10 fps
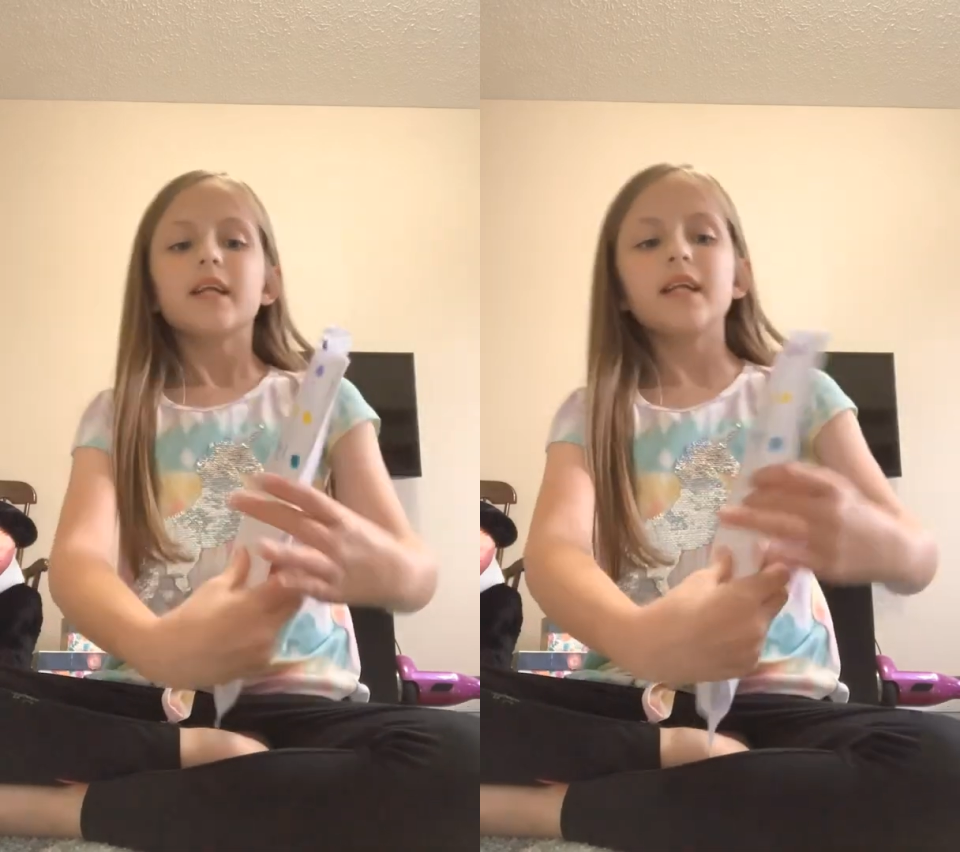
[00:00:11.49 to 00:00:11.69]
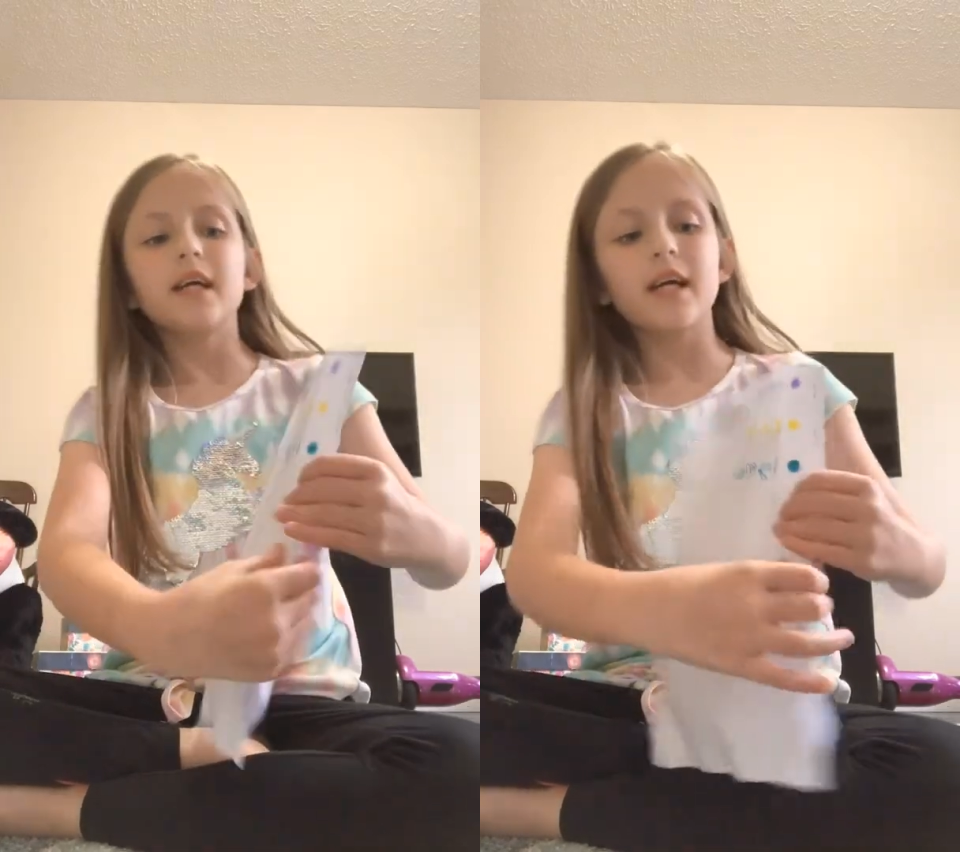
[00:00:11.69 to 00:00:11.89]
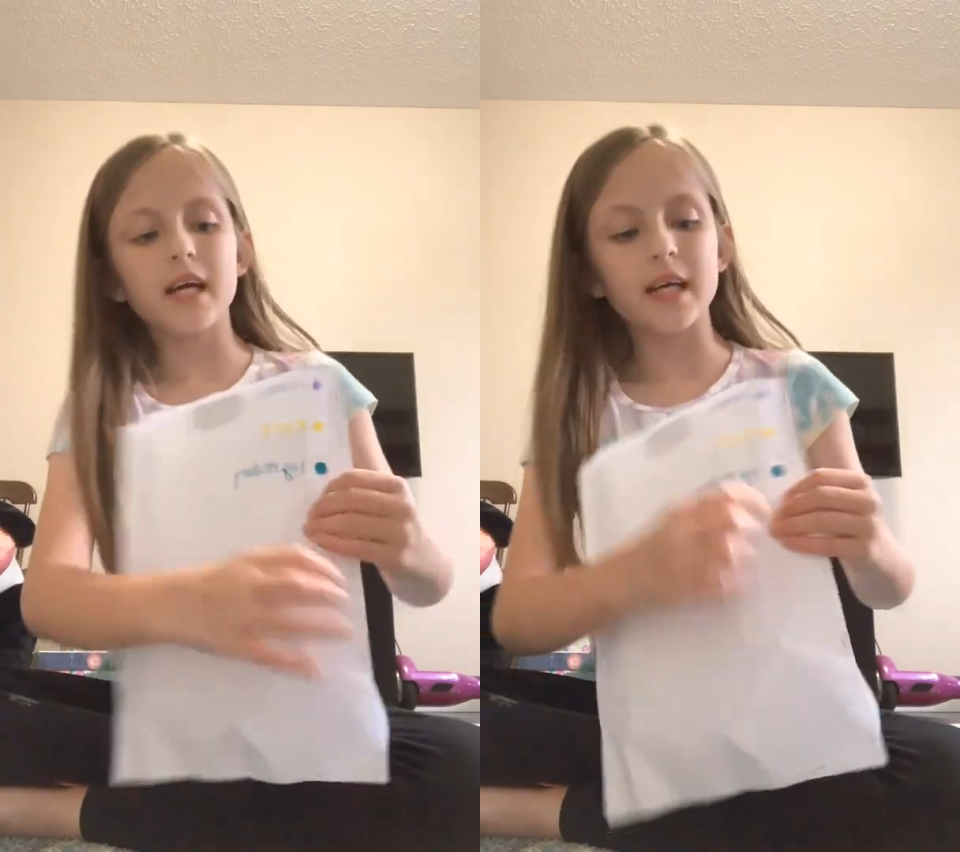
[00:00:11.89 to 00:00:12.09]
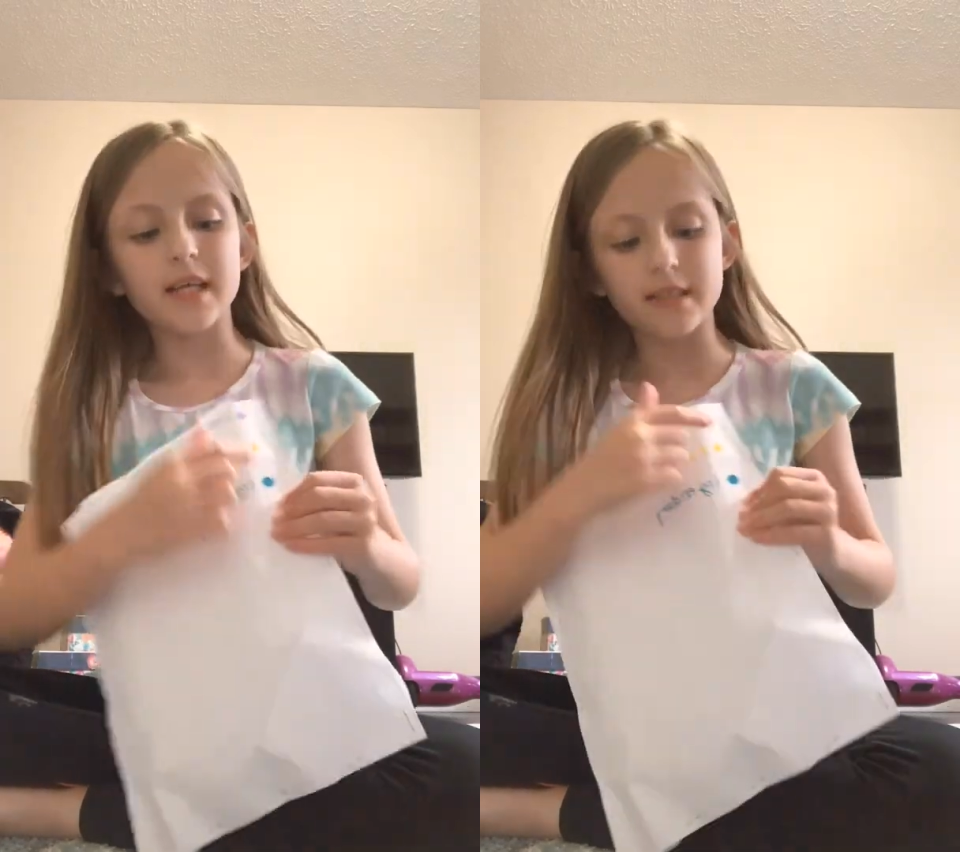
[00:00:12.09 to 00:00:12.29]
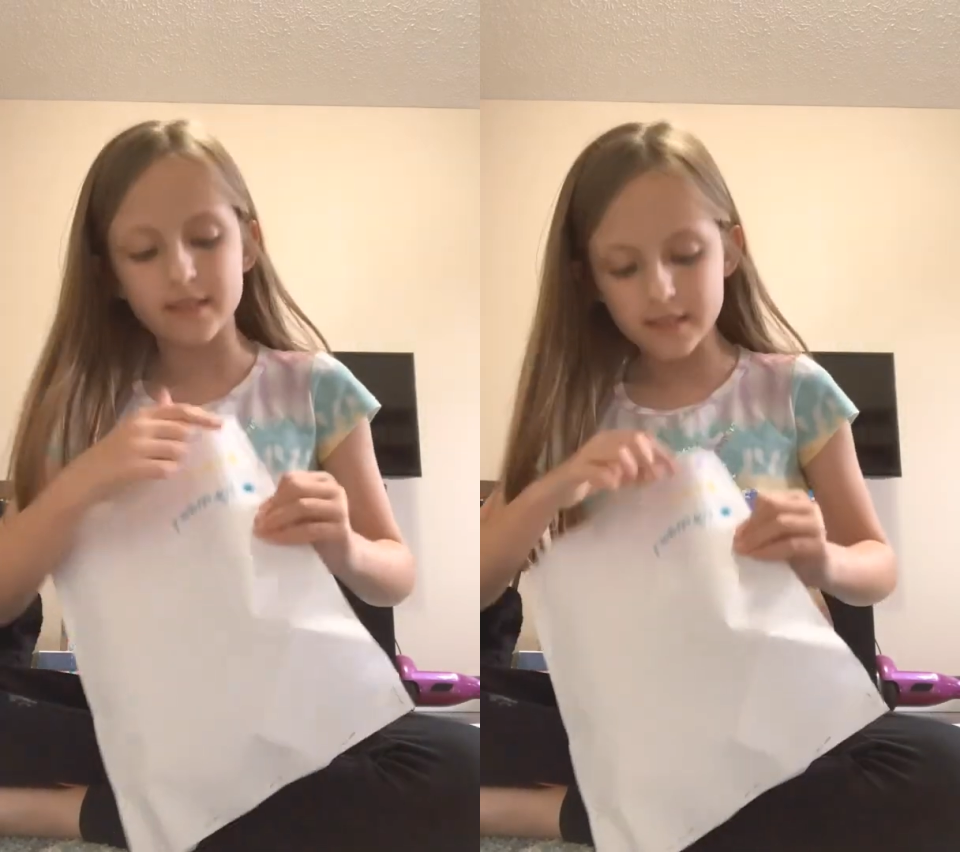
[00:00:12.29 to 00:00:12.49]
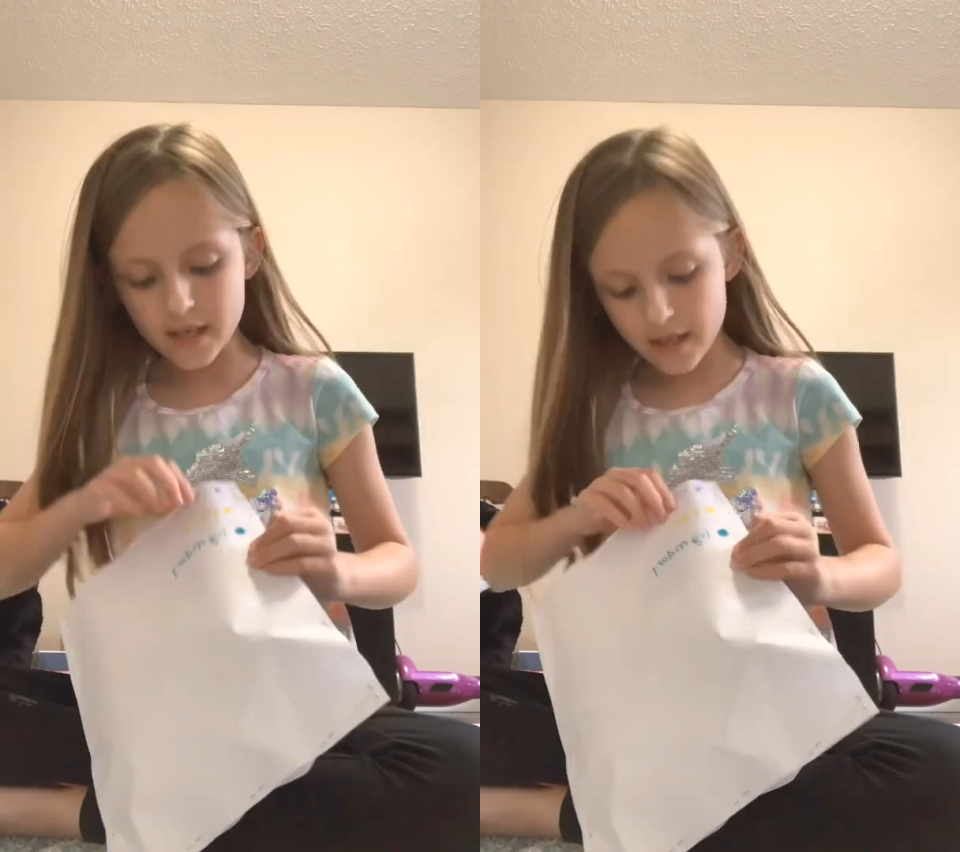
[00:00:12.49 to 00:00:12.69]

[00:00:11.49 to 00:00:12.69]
There is